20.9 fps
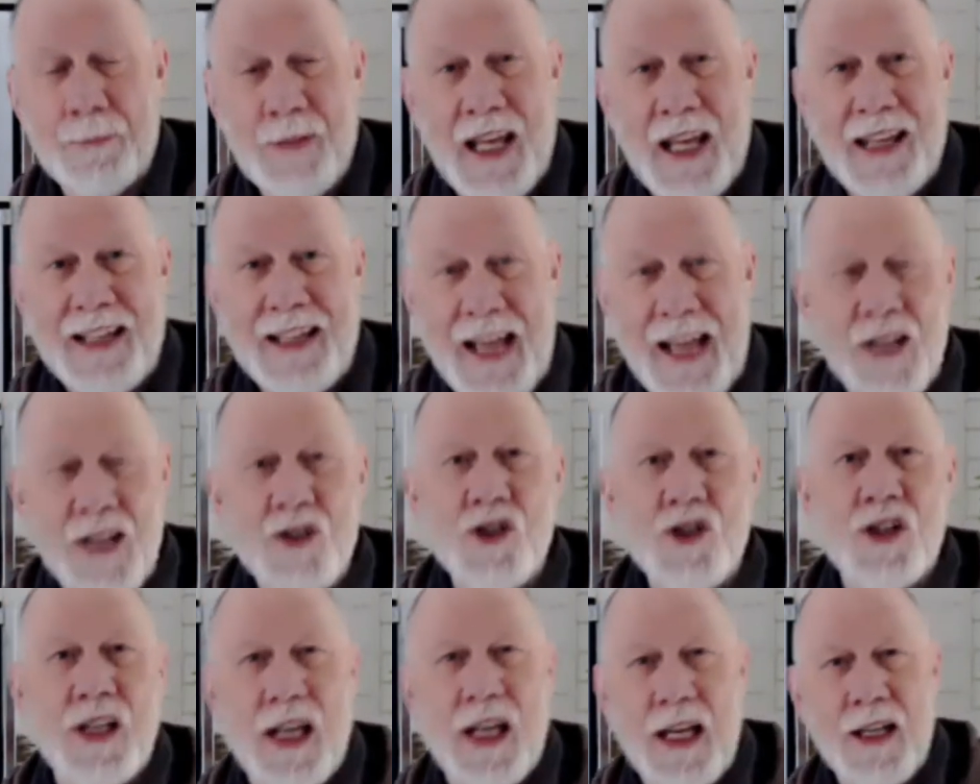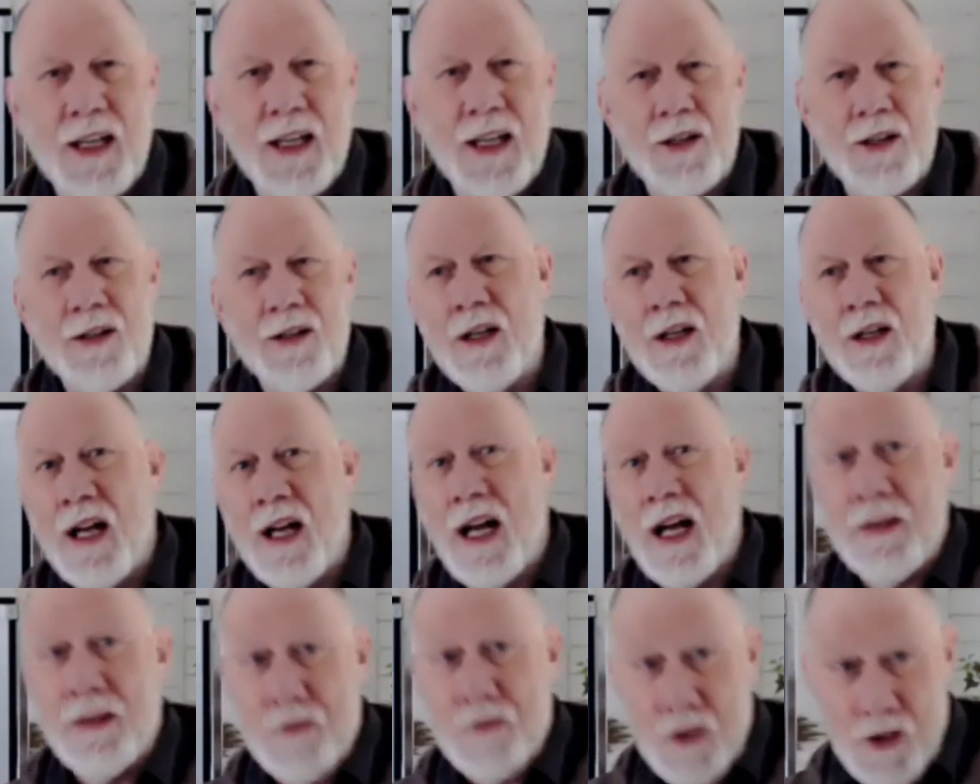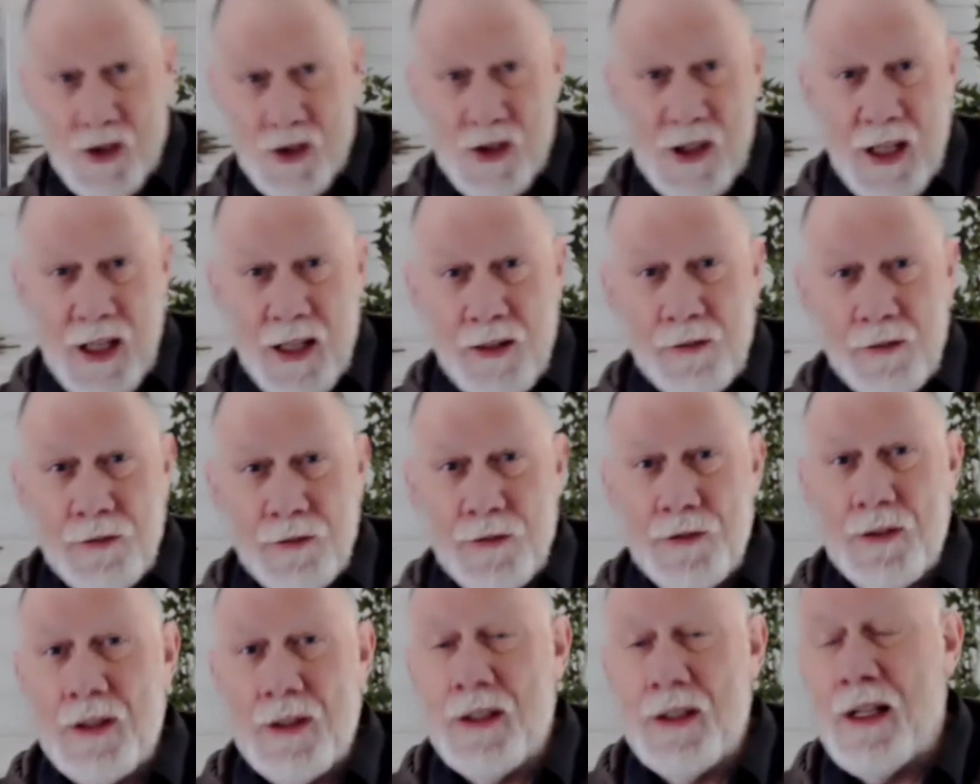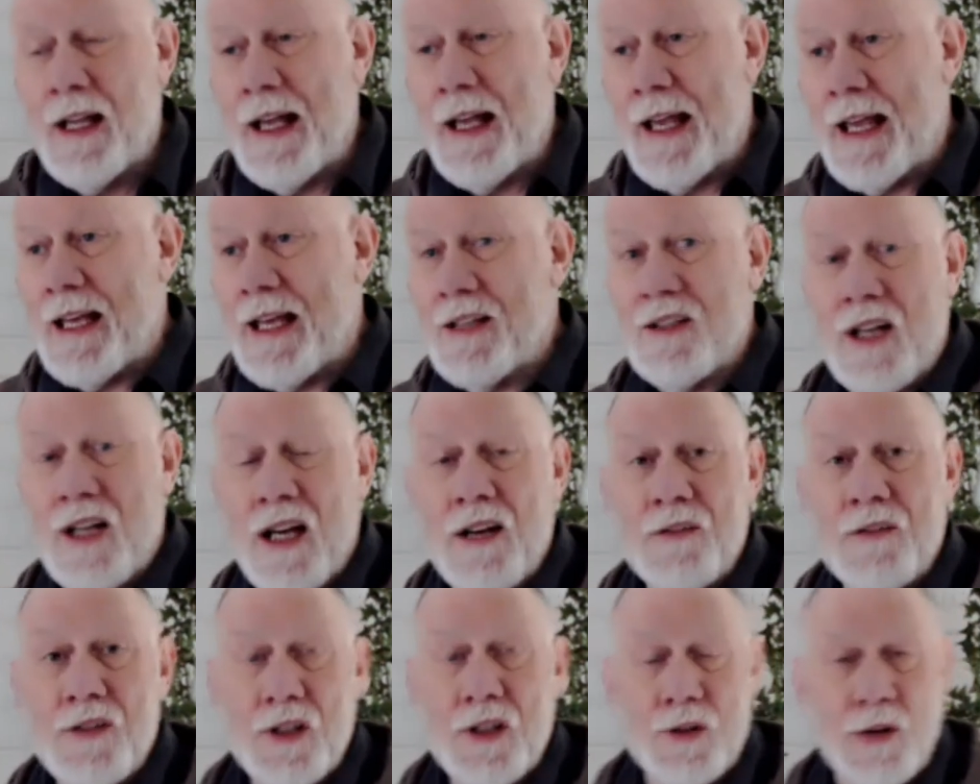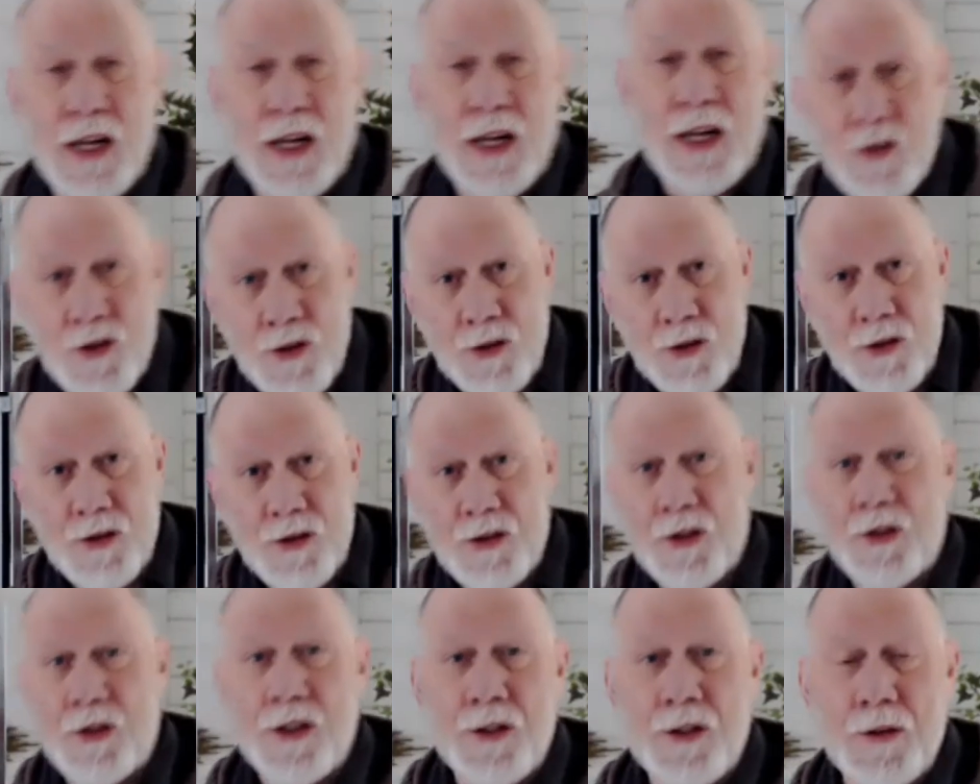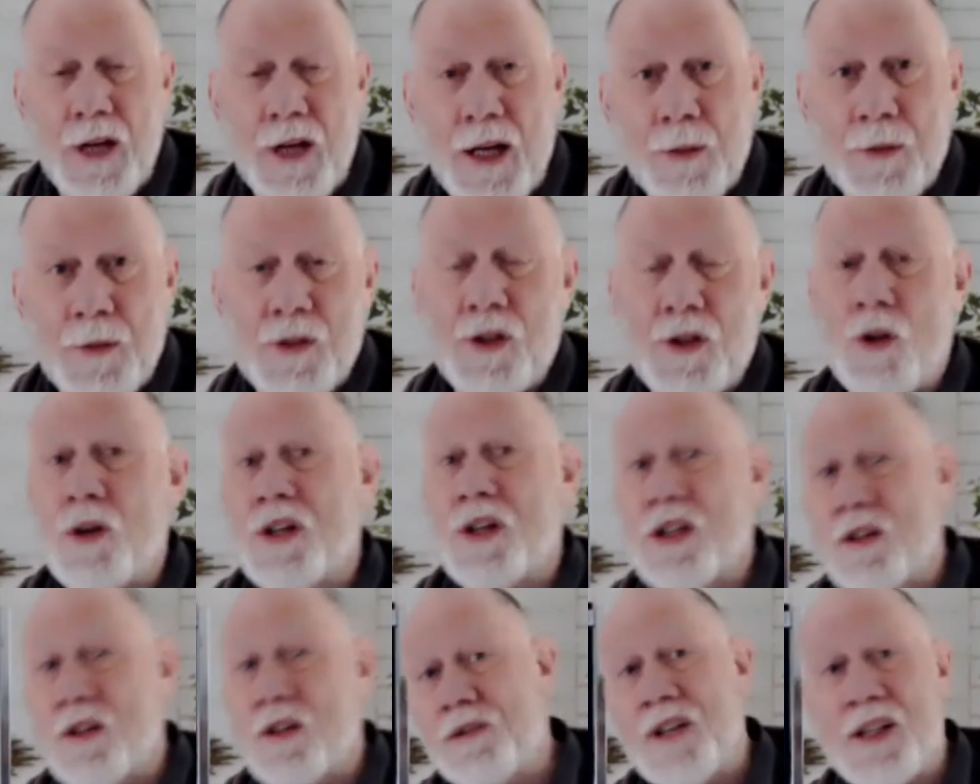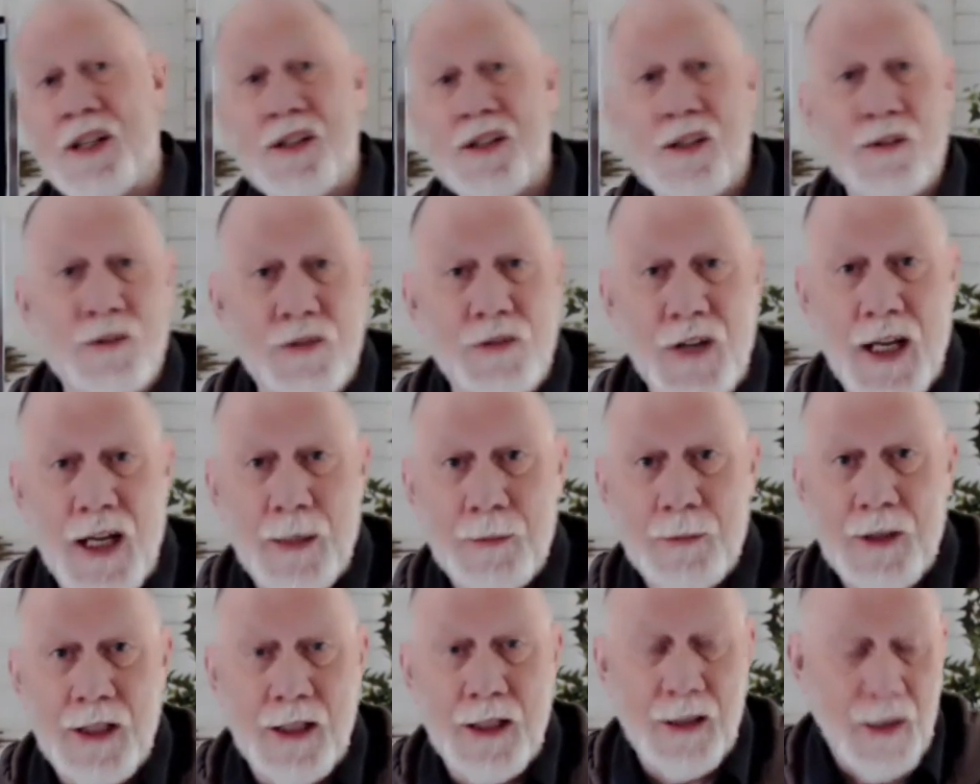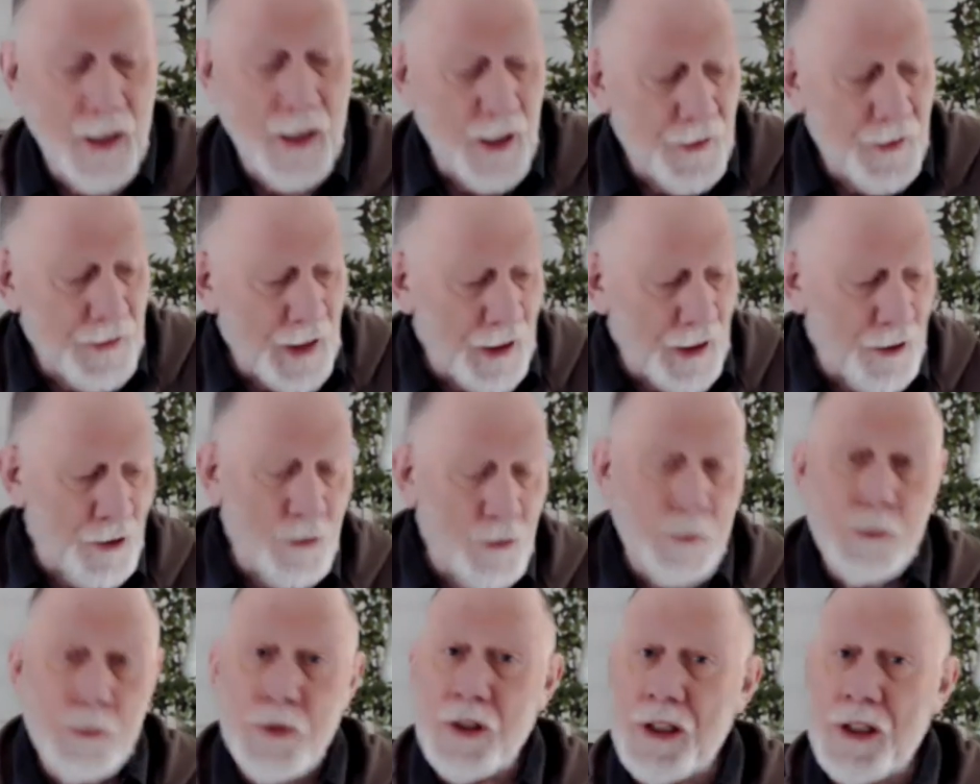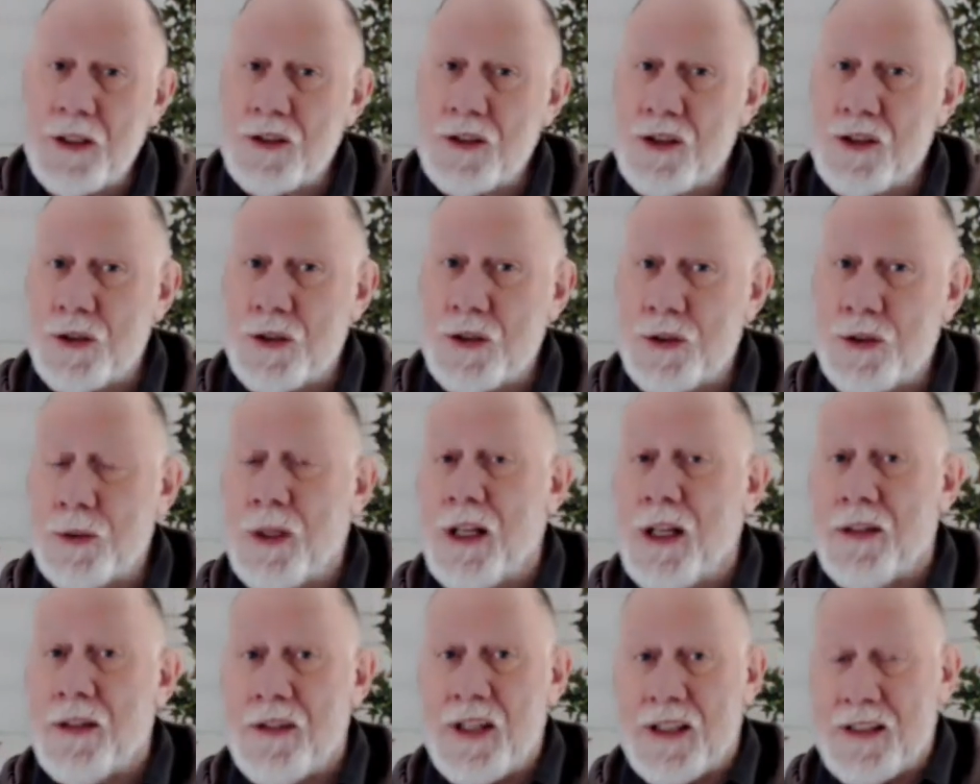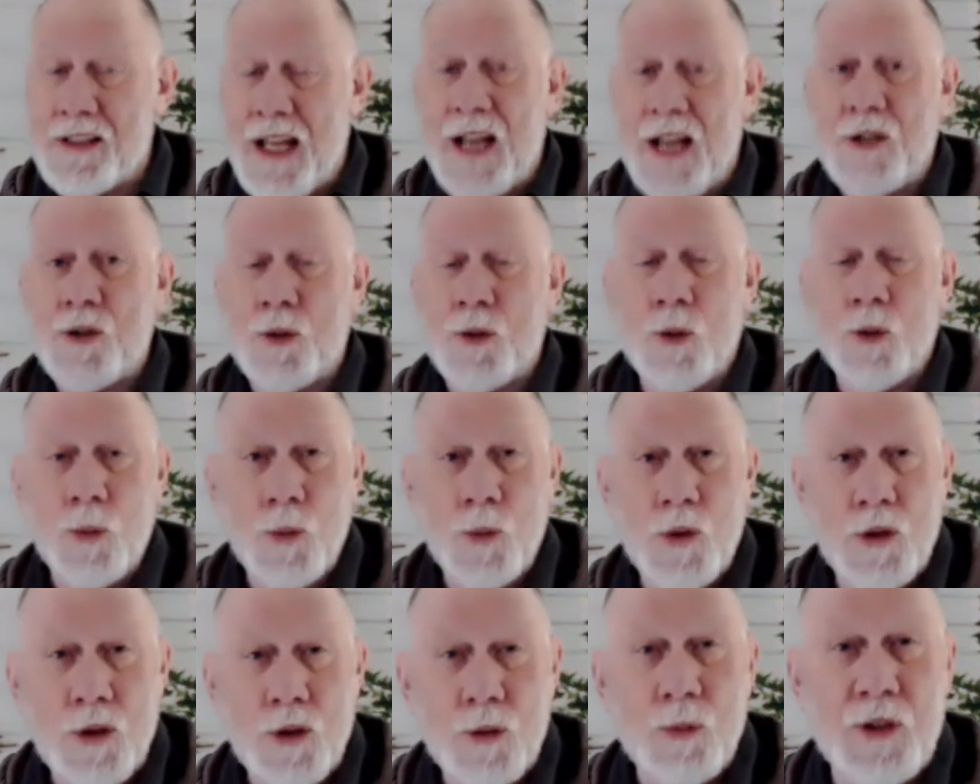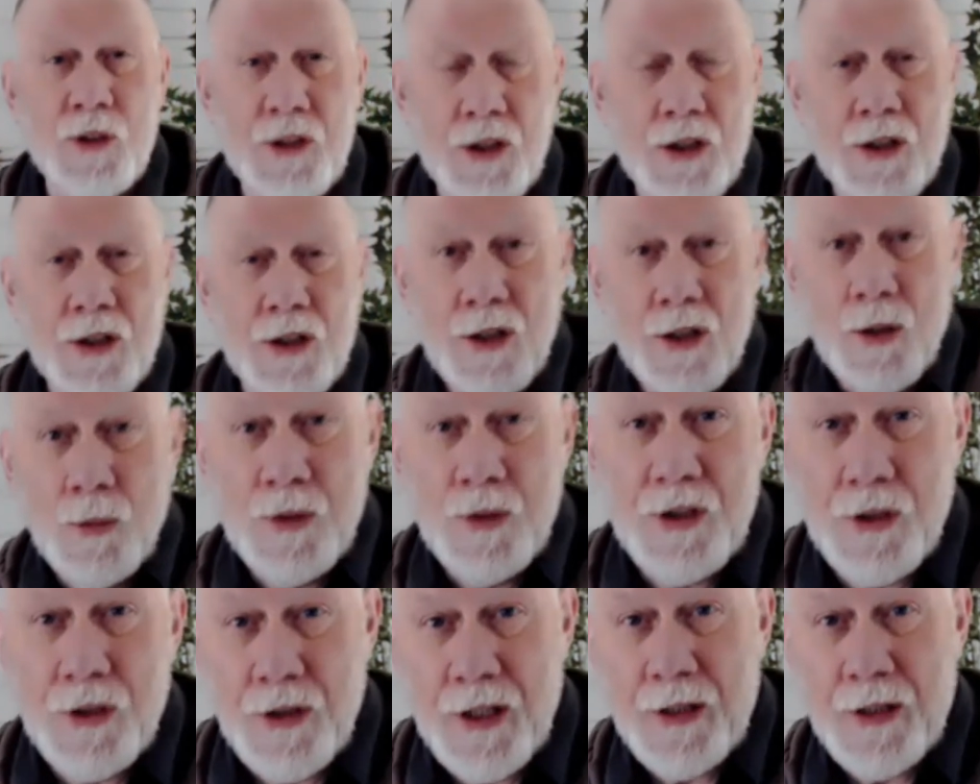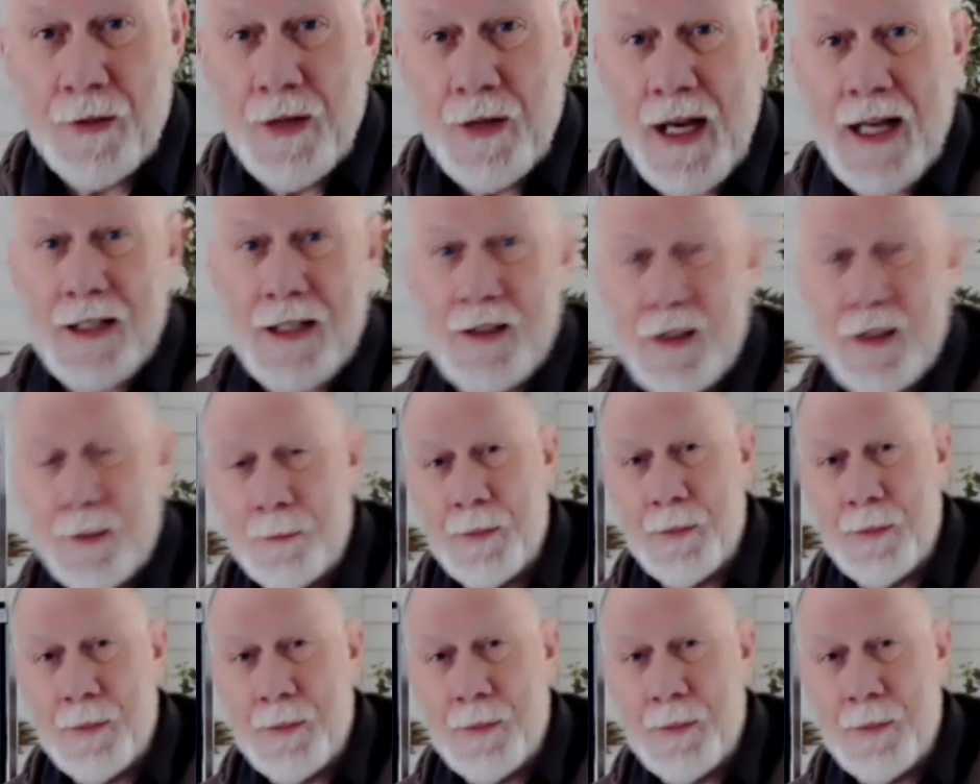an educator of yourself and of the grandchildren you interact with, or your friends and family that you bring to the natural world when you're interacting.